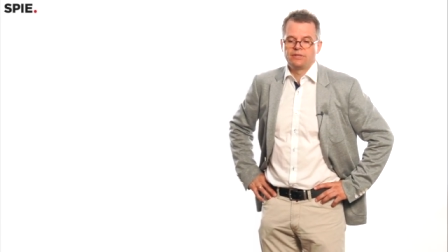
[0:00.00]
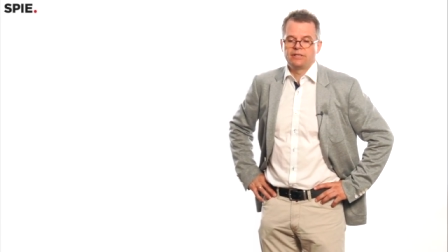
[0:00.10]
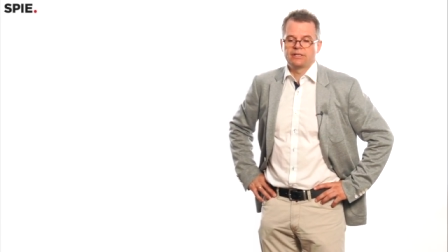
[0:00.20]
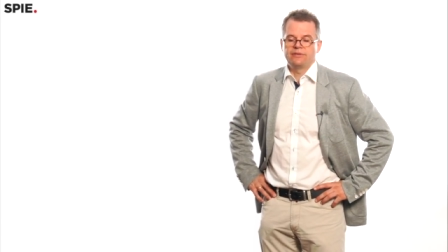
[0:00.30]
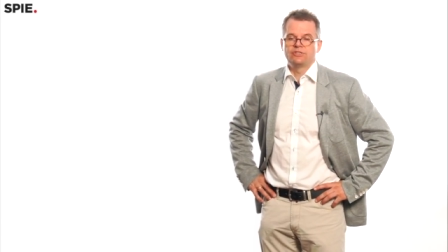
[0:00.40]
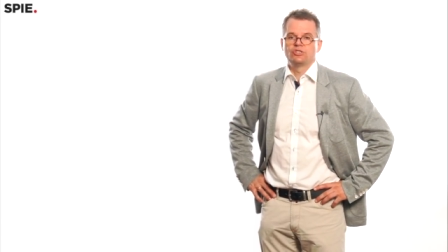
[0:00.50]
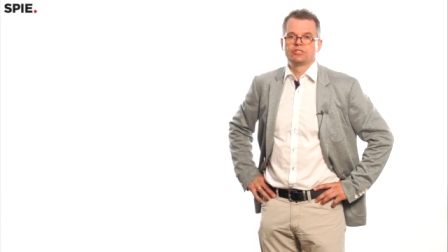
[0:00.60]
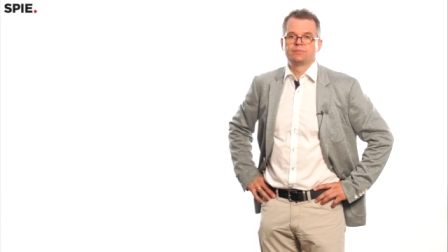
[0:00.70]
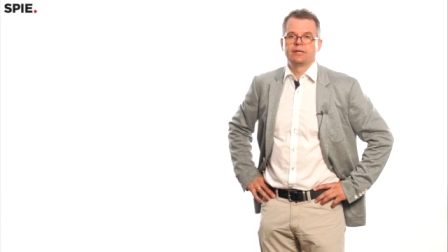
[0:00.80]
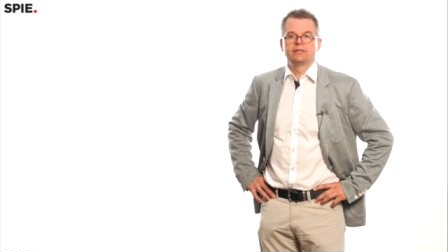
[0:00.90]
they are given
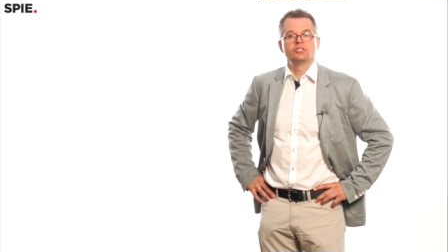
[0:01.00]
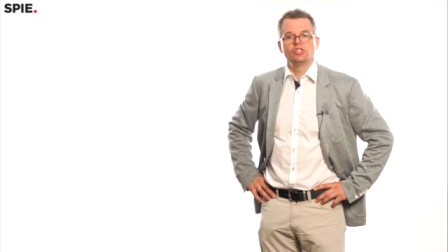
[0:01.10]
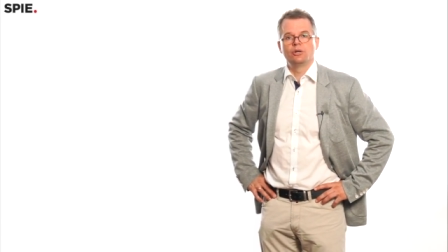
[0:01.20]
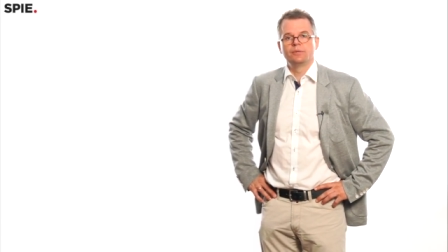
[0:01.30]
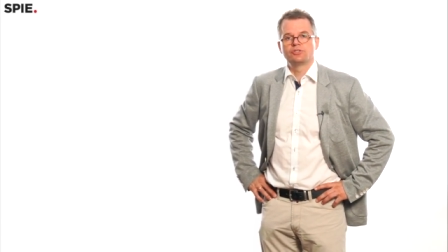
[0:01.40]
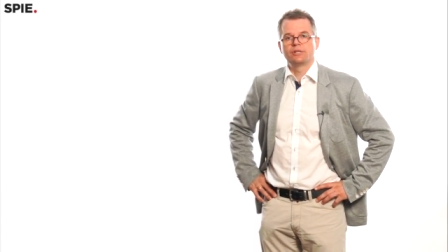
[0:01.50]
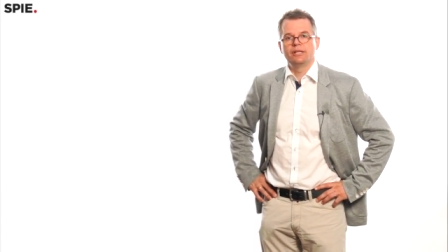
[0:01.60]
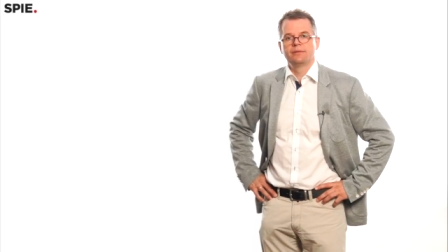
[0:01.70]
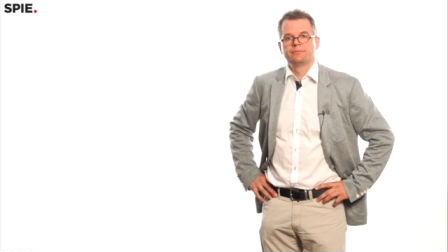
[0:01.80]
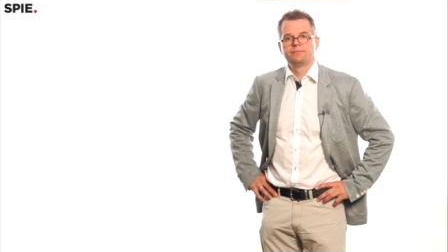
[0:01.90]
just by the
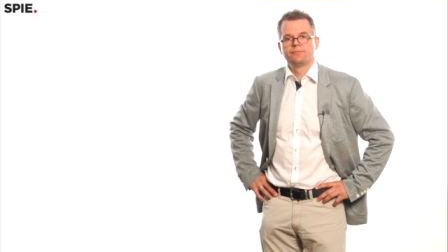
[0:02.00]
geometry.